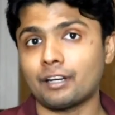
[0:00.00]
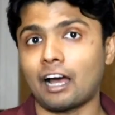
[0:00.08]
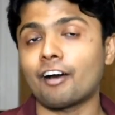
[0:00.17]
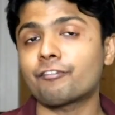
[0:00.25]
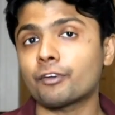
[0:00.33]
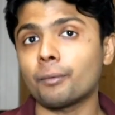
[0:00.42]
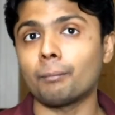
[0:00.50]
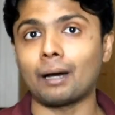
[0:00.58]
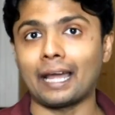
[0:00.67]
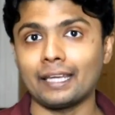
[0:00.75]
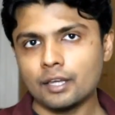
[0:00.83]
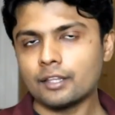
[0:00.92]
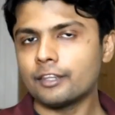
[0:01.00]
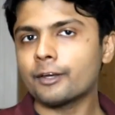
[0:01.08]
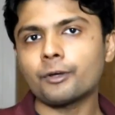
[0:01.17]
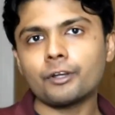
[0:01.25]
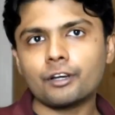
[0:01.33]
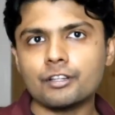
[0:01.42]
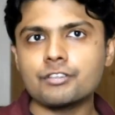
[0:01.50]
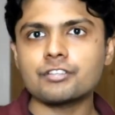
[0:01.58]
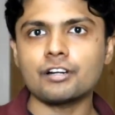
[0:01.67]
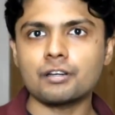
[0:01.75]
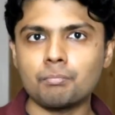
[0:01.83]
after mine, they're going to consult